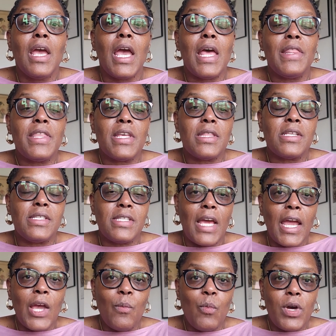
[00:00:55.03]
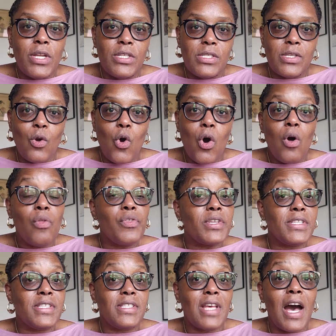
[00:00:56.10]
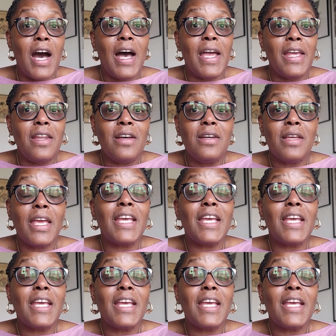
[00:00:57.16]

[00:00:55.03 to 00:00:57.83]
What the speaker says: And then the second one is called the